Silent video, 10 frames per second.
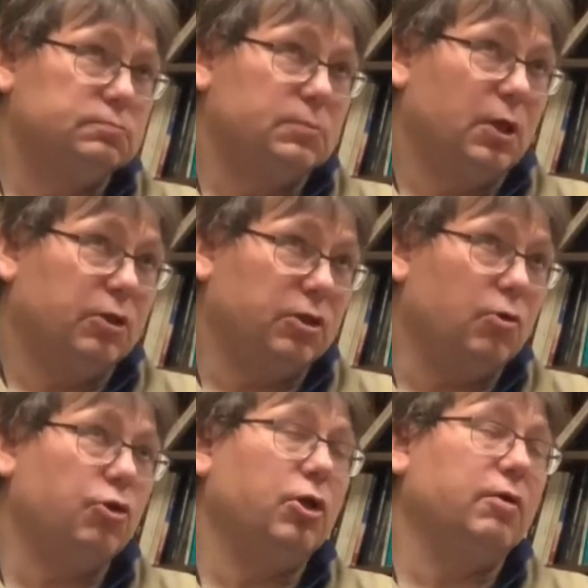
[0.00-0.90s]

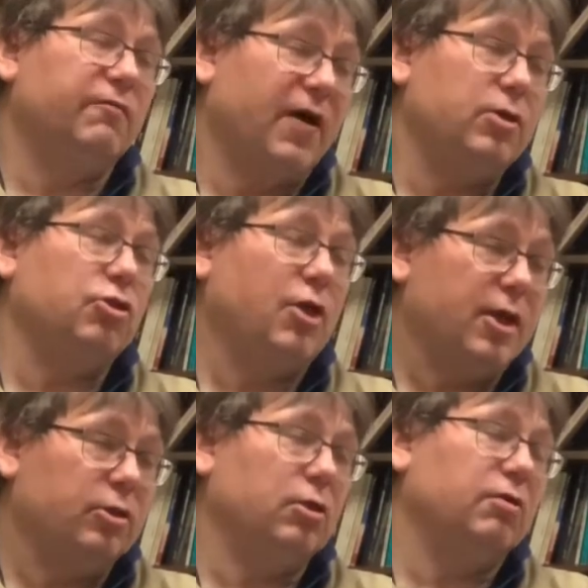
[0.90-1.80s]
associate vice
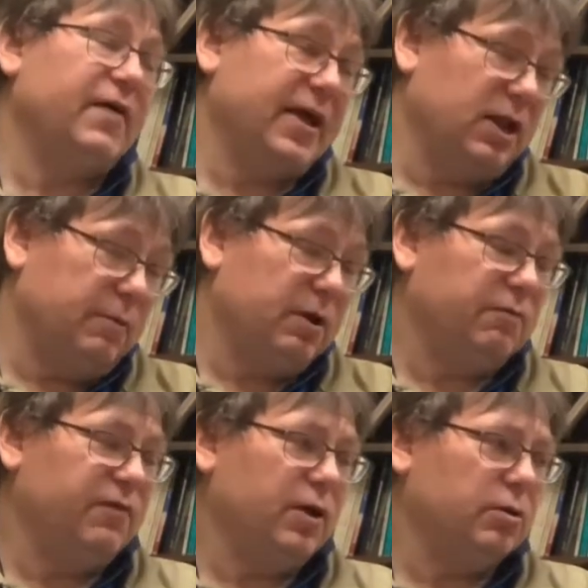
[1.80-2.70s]
chancellor of academic
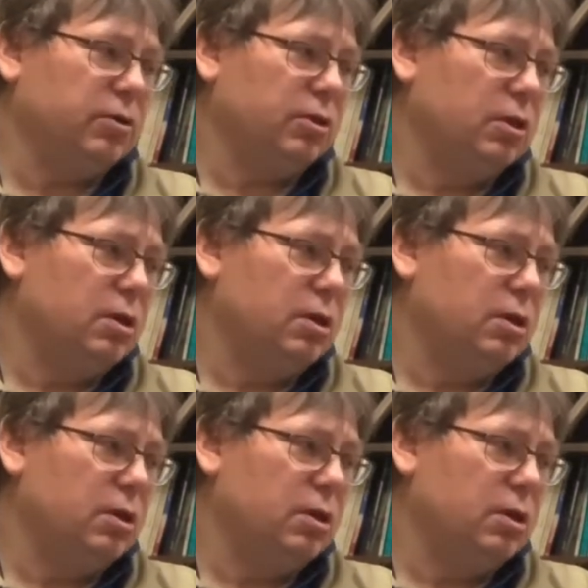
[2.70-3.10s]
affairs.